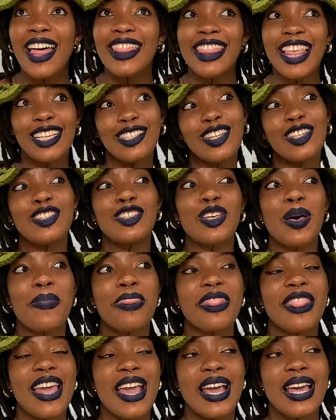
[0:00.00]
This is
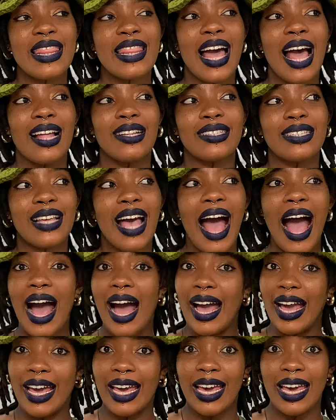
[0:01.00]
something that
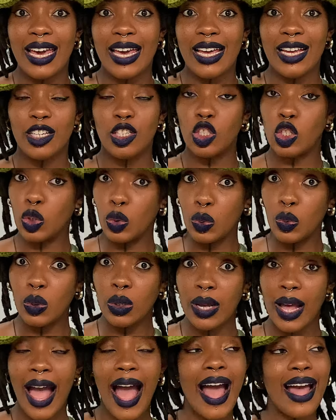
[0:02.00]
I
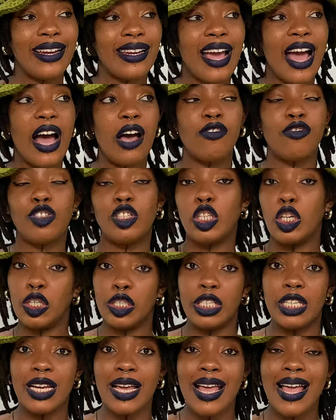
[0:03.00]
do and have
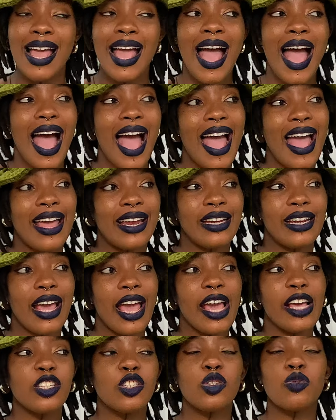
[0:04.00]
done, and
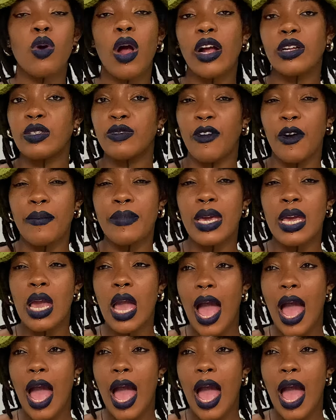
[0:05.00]
it's worked for me.